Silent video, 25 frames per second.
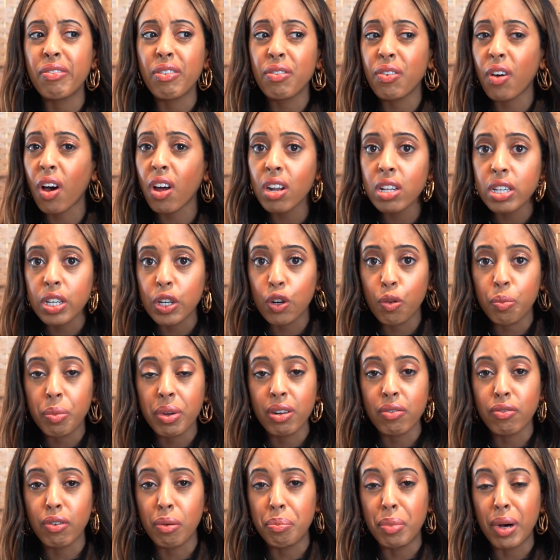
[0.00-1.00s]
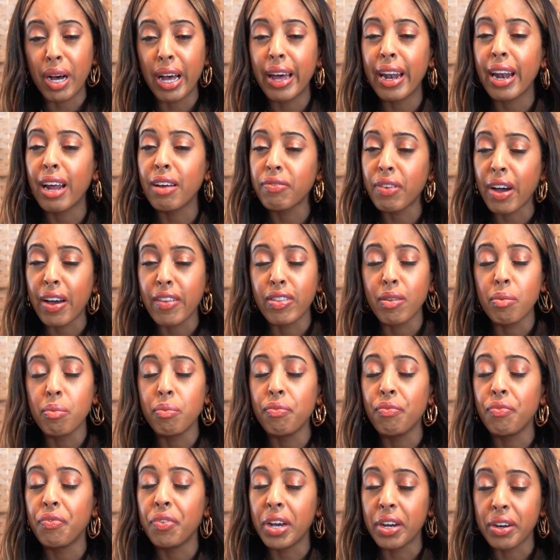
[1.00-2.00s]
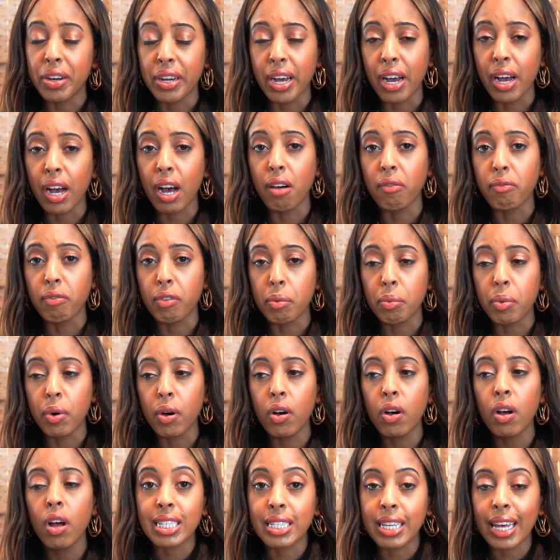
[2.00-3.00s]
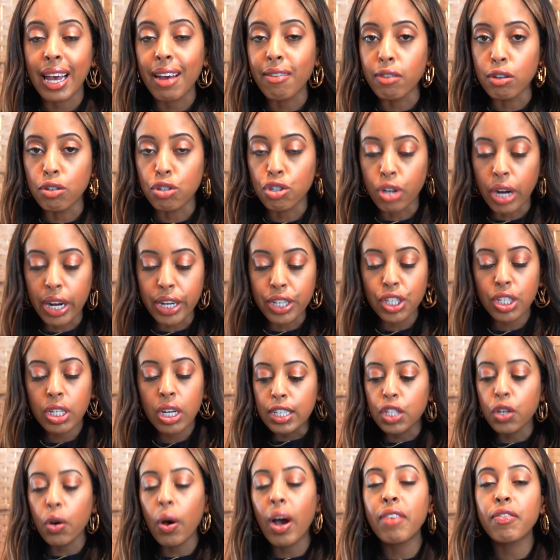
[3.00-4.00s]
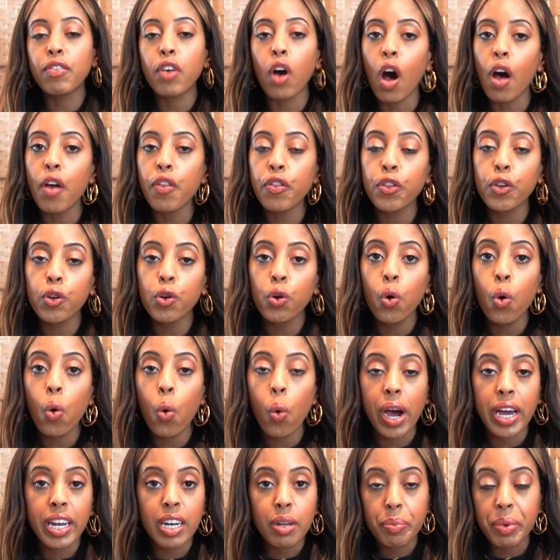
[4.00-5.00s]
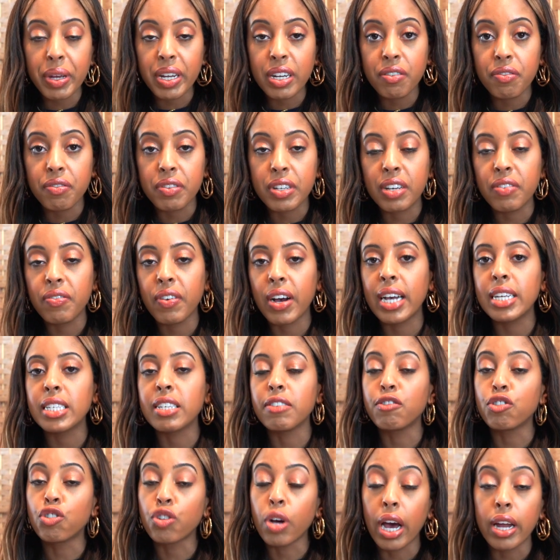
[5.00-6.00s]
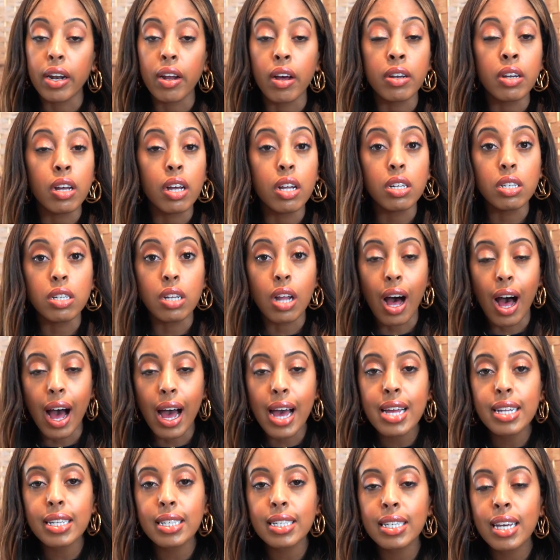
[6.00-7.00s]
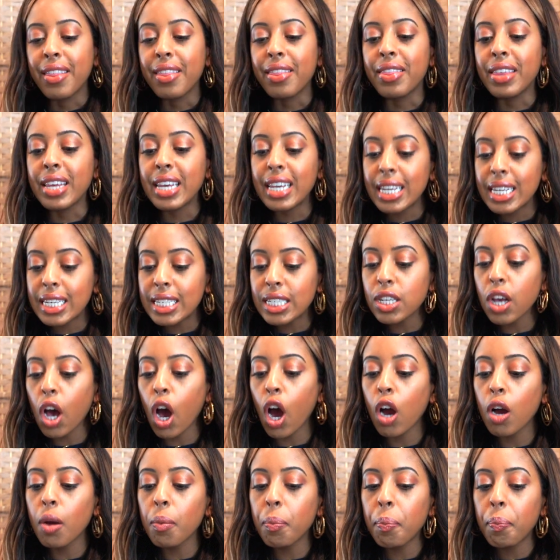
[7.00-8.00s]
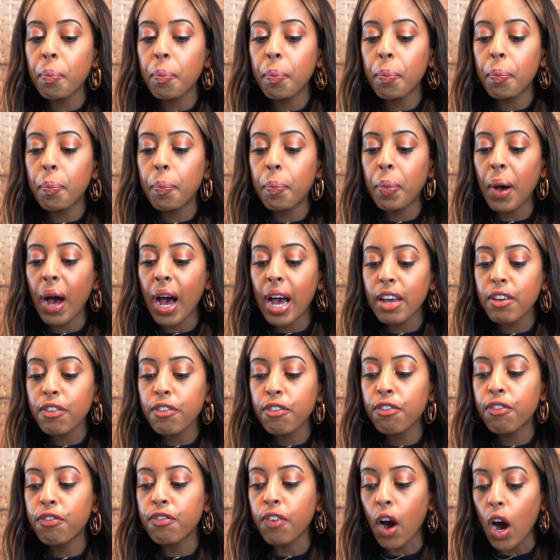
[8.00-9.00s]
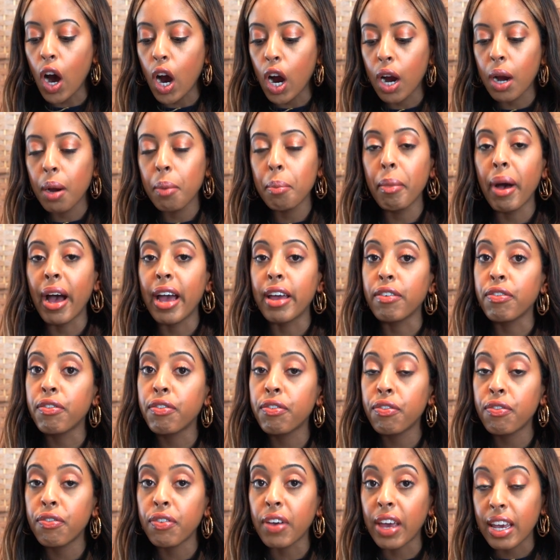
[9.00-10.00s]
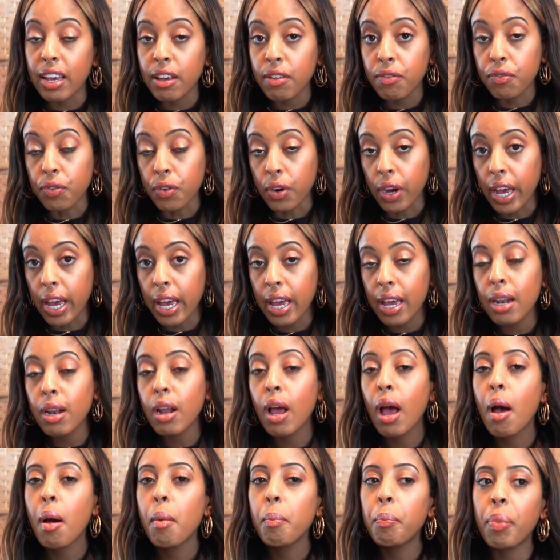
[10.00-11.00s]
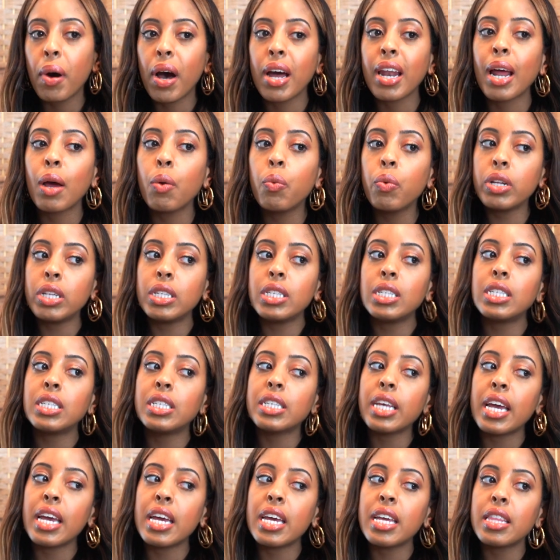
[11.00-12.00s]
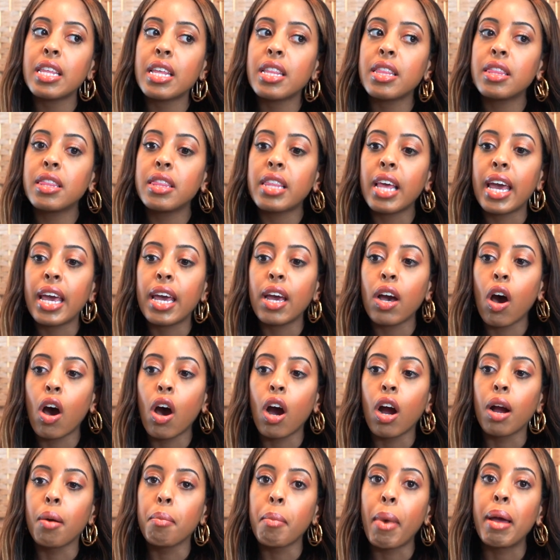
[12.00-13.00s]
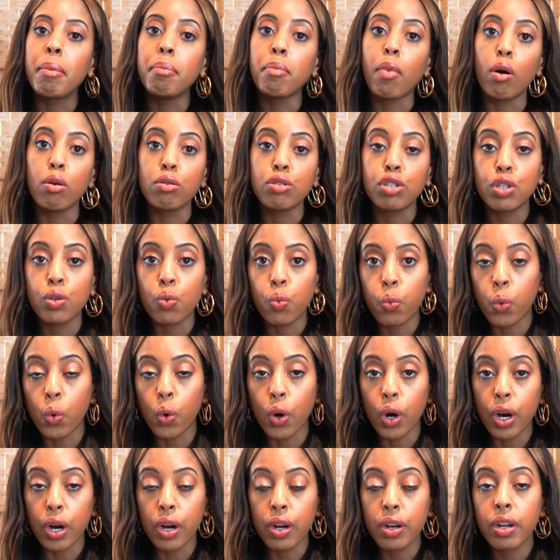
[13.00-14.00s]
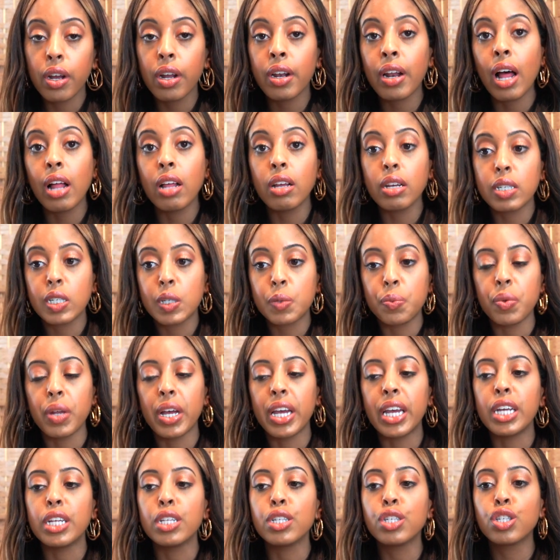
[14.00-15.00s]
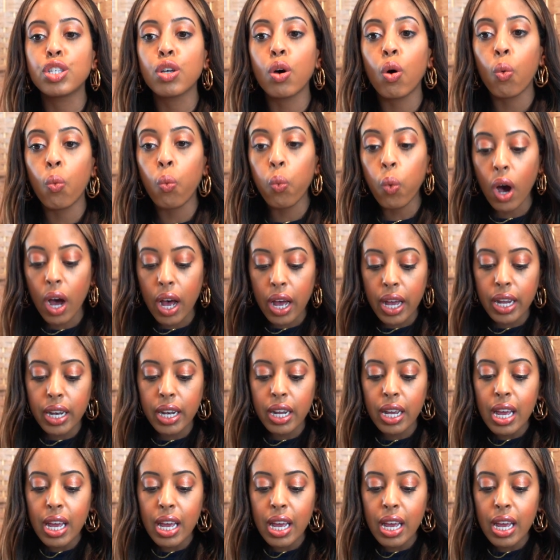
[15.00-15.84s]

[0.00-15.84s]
you've got a little bit of a butt, I find them very uncomfortable they have no stretch. So I've gone through quite a bit of Levi's. I've tried on a lot. These are by far my favorite, but I wouldn't say that they are my most worn, and I'll explain. So one,